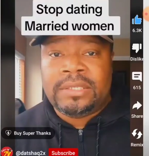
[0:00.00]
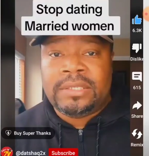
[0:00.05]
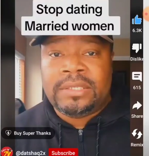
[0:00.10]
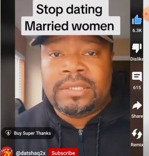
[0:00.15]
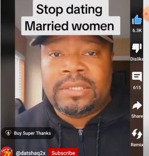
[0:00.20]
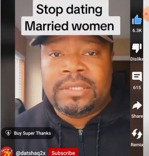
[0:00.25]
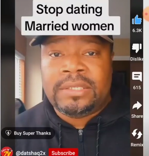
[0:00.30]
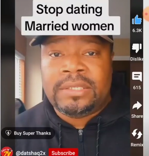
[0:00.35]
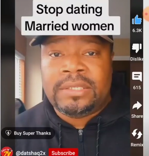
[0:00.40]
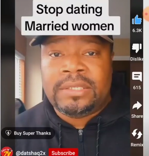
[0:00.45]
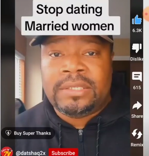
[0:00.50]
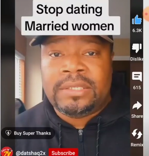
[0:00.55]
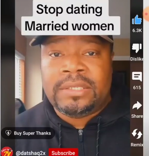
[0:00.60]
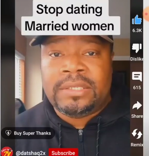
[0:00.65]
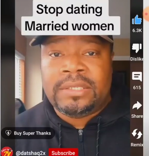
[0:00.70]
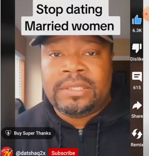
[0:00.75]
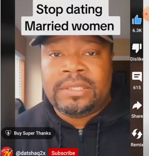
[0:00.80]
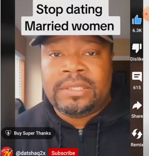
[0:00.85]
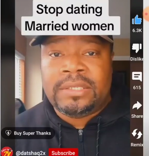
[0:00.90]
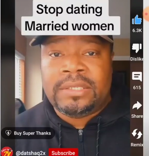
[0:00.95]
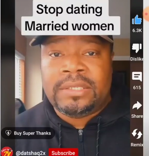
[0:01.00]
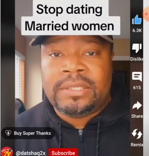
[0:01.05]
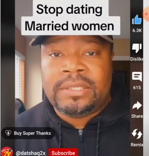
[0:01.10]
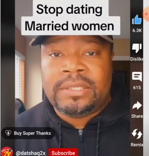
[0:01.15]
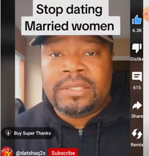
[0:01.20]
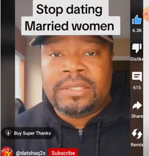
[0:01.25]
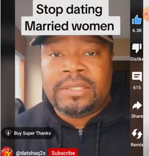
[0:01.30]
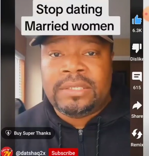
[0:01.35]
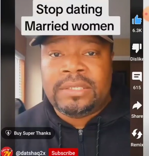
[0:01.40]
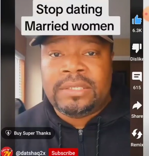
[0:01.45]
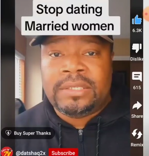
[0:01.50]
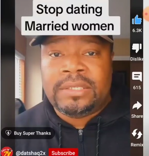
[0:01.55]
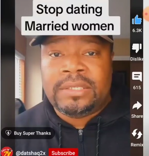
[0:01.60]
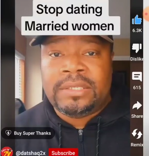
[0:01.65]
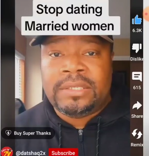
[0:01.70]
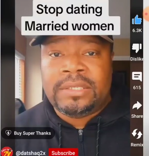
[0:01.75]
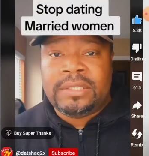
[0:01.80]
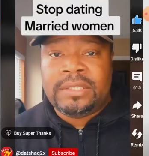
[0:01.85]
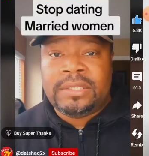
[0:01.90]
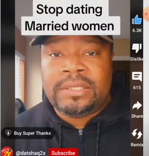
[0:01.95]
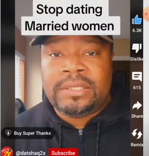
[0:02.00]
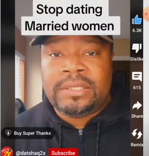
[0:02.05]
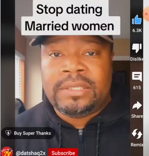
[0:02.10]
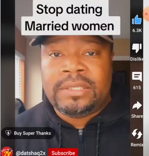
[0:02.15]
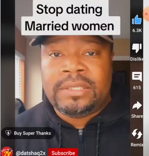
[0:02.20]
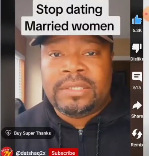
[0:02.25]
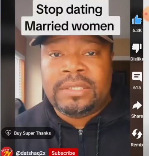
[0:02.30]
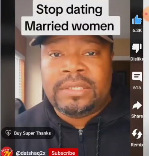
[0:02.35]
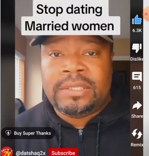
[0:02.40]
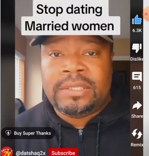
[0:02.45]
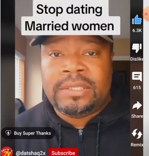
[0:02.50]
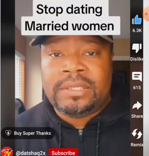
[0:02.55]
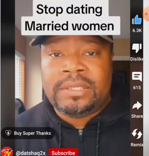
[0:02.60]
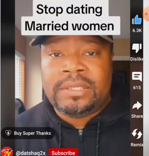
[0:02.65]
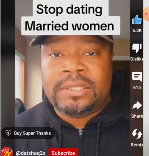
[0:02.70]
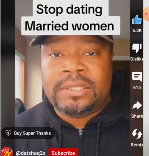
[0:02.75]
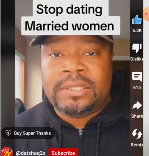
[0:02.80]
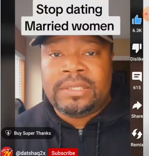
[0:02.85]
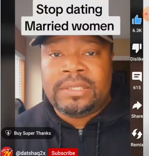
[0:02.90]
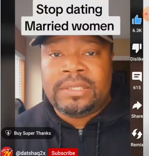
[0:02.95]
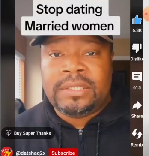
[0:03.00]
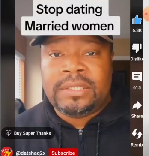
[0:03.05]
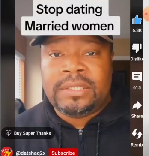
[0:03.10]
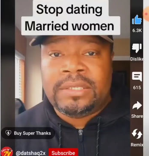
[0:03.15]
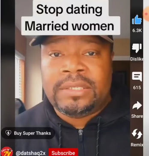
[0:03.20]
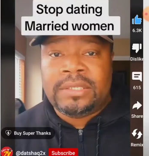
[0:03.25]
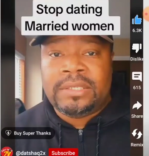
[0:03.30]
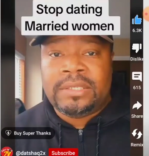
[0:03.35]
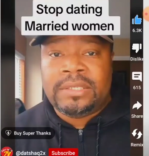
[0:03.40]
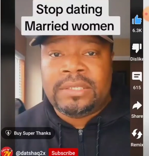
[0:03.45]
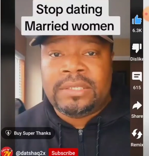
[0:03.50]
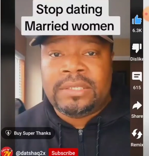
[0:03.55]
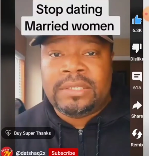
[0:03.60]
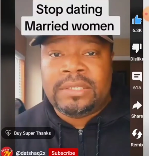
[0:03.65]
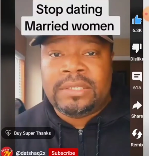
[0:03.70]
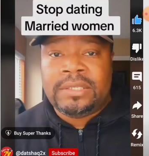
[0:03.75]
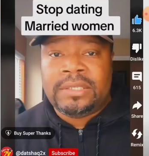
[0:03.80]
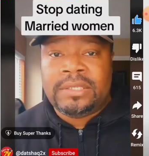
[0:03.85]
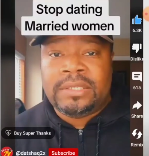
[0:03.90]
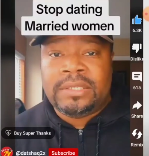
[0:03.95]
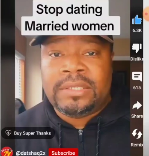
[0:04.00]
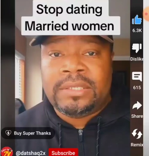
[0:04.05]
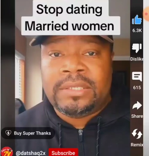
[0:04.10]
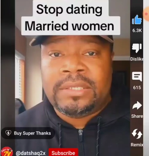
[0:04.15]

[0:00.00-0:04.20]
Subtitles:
[no speech]